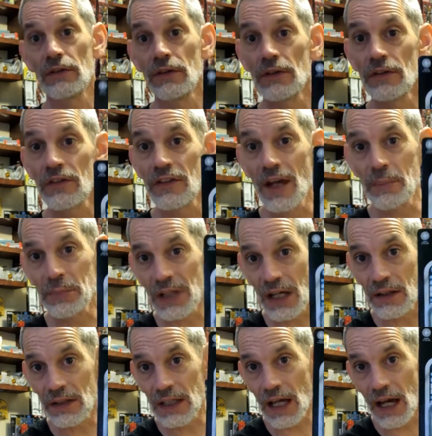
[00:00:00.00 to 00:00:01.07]
step
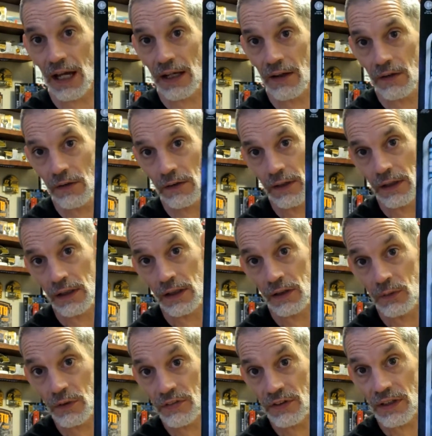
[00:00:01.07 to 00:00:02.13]
down the aisle and
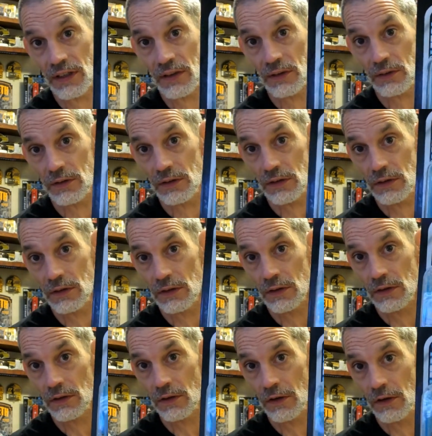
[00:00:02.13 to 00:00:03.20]
we found
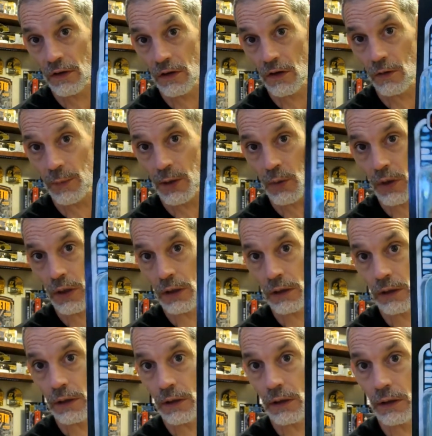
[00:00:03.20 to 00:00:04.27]

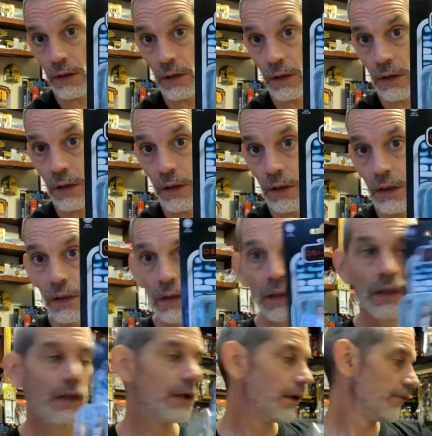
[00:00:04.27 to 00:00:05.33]
Obi-Wan
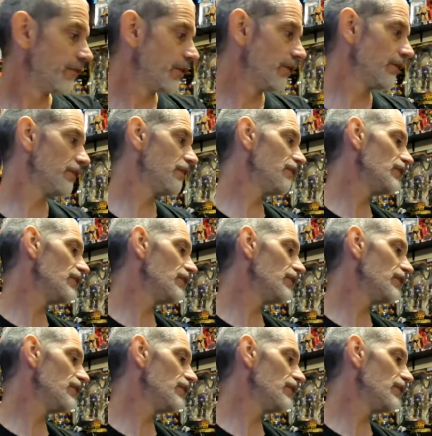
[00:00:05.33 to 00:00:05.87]
for the